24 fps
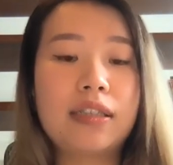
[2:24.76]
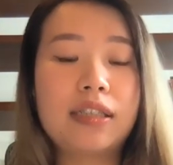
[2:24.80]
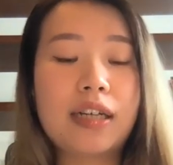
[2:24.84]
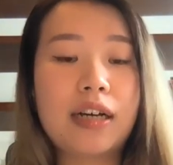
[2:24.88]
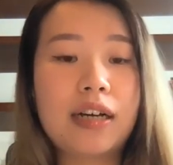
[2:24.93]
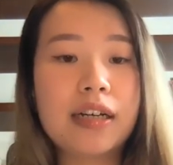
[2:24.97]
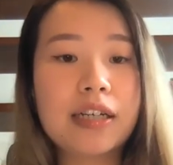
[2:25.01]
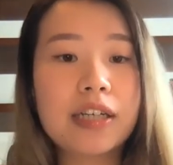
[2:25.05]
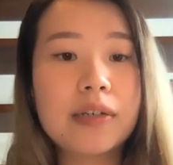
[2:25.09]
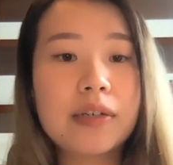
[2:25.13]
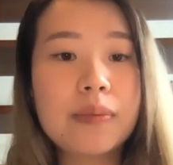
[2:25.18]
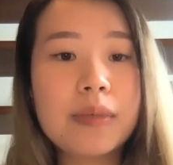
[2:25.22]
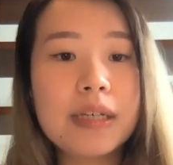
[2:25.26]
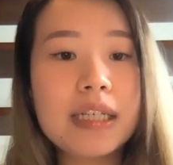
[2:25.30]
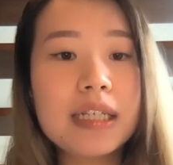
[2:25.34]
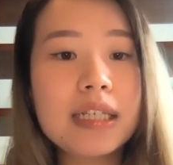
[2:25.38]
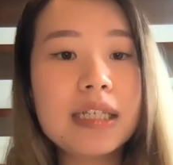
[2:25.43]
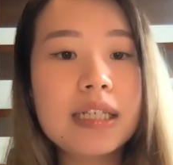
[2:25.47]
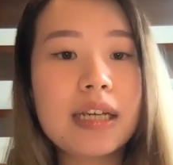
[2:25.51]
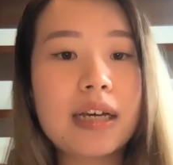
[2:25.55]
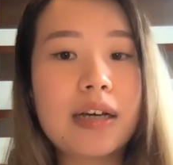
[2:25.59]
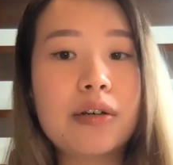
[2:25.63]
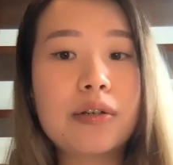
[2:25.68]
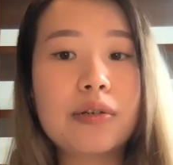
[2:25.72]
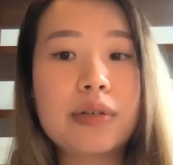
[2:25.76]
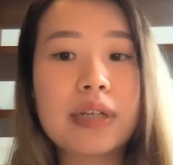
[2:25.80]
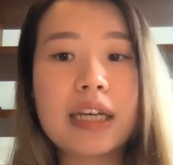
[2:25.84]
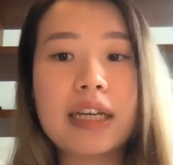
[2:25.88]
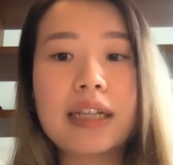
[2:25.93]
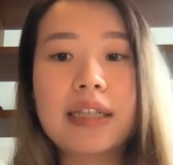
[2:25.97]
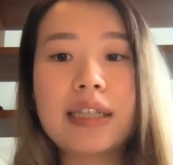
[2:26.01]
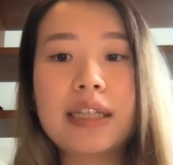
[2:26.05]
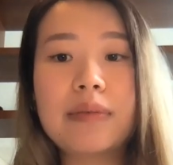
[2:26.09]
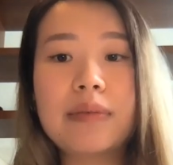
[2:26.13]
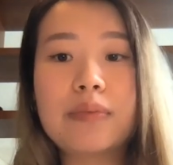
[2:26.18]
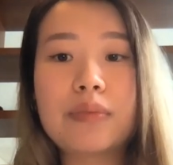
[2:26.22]
documents, I'll
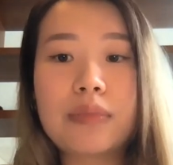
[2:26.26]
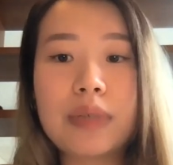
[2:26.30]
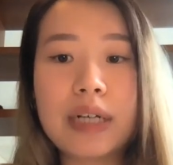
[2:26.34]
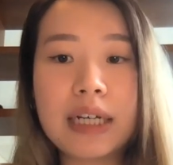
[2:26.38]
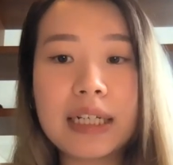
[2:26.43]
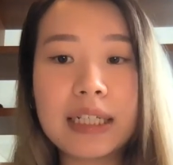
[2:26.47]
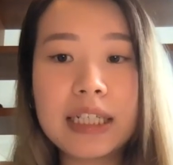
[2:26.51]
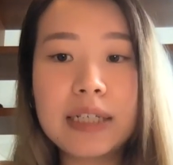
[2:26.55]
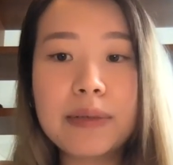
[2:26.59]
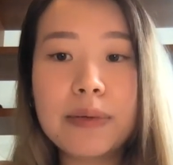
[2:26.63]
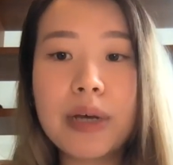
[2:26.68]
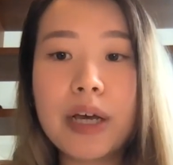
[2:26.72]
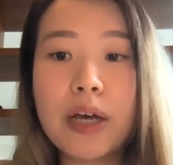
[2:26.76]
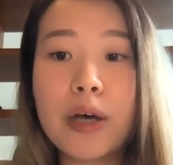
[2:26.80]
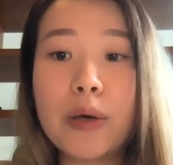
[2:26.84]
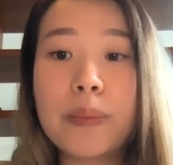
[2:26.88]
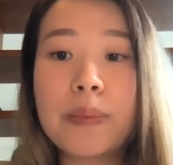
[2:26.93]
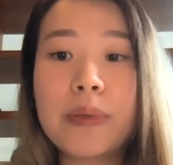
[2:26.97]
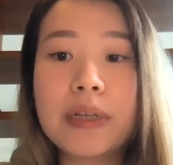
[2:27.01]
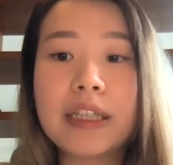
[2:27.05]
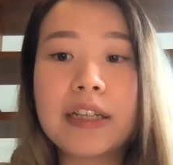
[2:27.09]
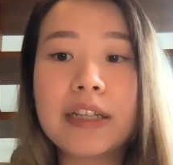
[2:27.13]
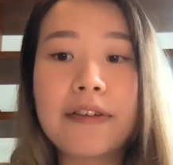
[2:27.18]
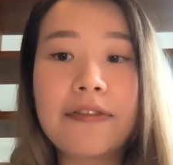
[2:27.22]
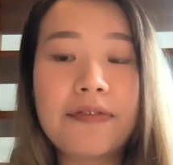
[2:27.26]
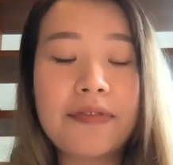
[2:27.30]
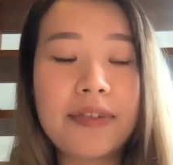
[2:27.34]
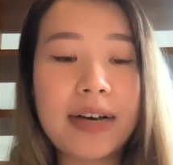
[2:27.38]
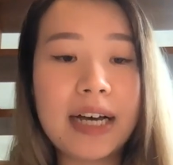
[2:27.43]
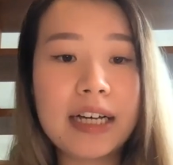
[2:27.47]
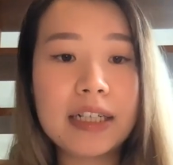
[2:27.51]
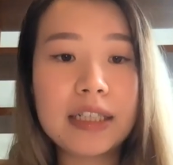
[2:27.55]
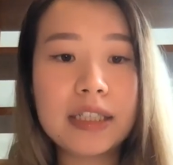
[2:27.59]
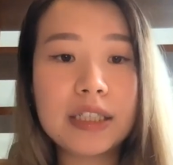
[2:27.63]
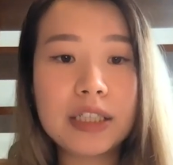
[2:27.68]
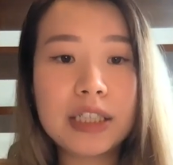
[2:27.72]
get them ready, open the
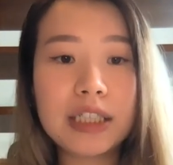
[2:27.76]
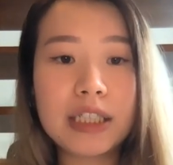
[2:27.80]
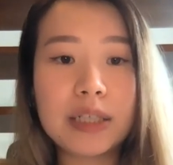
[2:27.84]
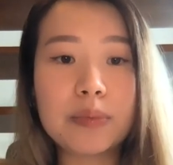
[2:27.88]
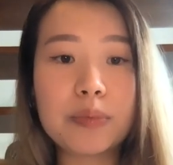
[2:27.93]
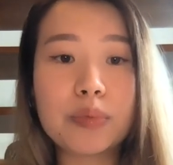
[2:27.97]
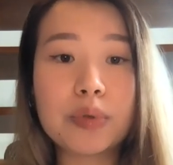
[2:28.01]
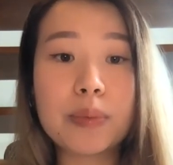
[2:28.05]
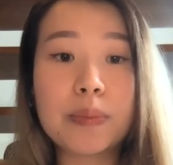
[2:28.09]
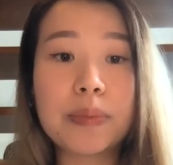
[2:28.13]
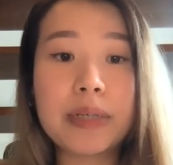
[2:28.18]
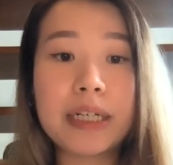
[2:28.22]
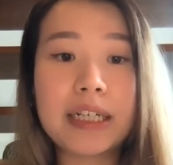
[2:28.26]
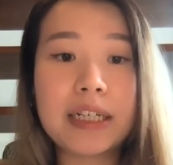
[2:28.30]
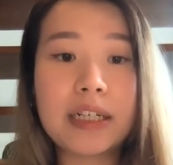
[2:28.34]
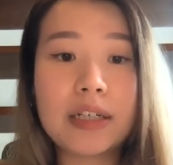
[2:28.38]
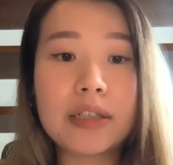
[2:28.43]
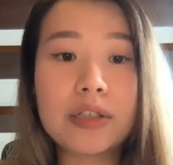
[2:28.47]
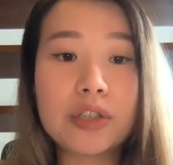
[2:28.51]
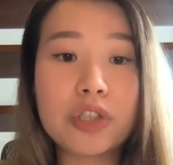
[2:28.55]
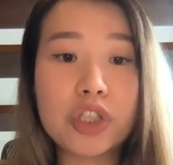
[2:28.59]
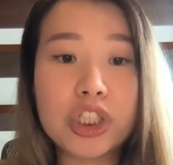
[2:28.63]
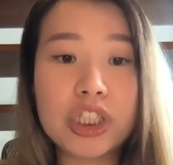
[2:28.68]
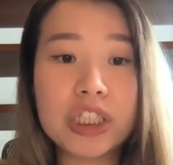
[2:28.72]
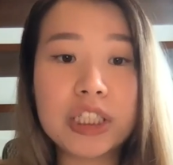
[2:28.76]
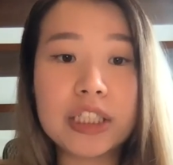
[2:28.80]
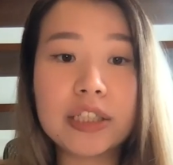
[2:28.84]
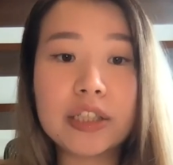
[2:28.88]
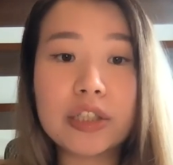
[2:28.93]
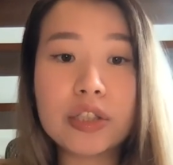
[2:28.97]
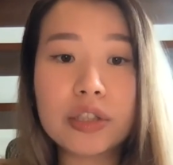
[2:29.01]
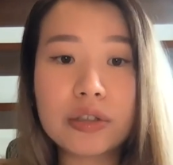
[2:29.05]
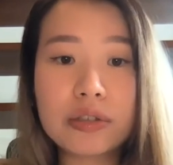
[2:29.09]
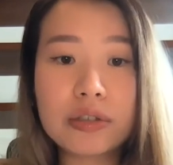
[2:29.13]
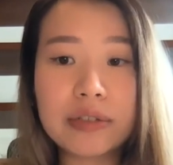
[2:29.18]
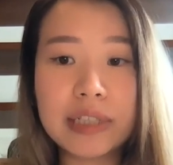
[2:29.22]
files, and prepare to share
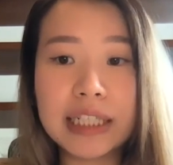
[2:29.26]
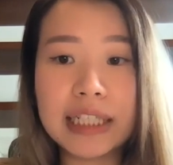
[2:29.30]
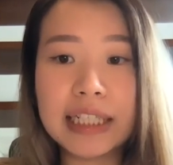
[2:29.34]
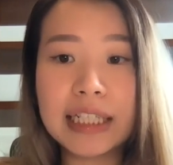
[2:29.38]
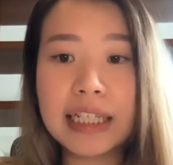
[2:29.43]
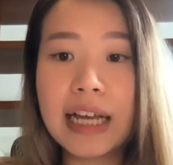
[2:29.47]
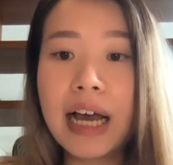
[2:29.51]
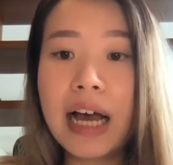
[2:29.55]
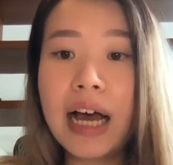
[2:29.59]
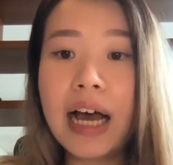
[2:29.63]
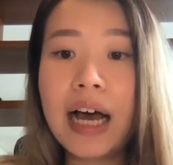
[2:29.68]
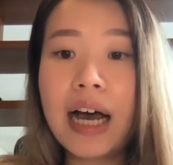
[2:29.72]
screen.